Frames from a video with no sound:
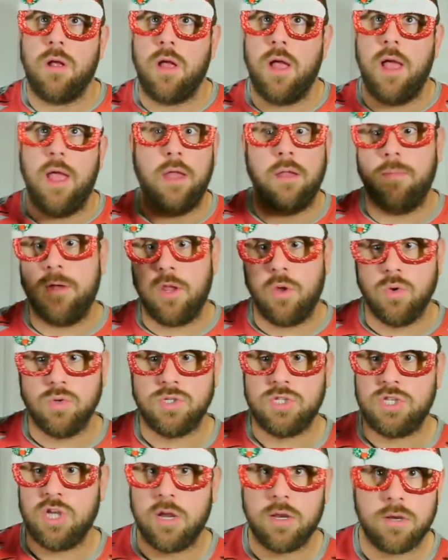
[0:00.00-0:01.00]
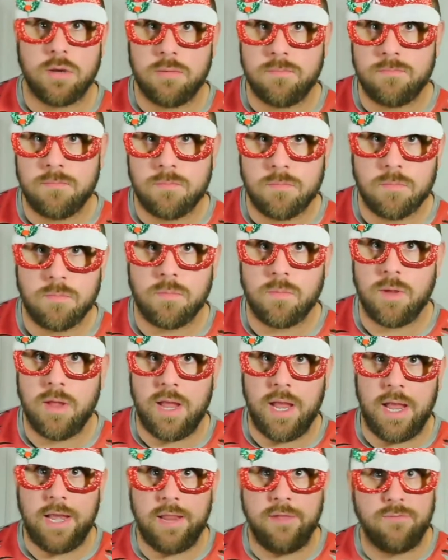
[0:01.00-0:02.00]
Anybody who's done
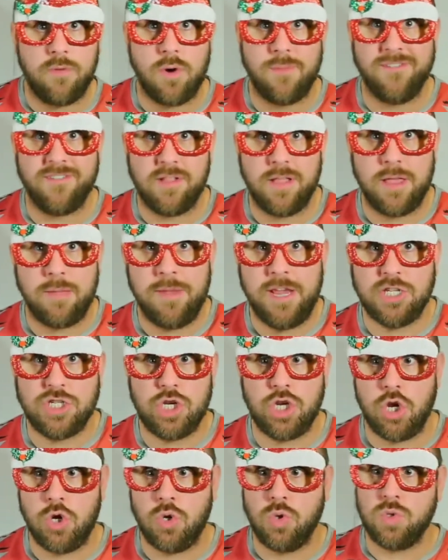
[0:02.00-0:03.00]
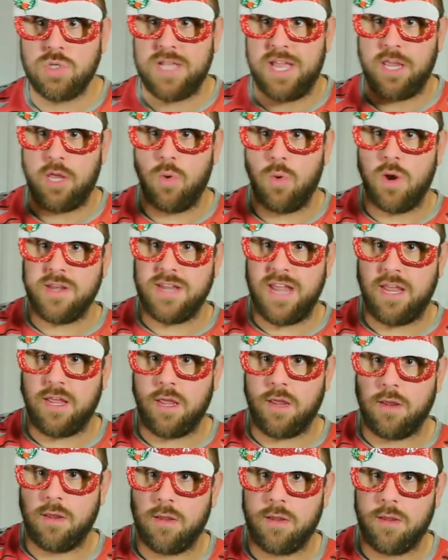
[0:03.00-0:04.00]
any form of claymation knows that you are taking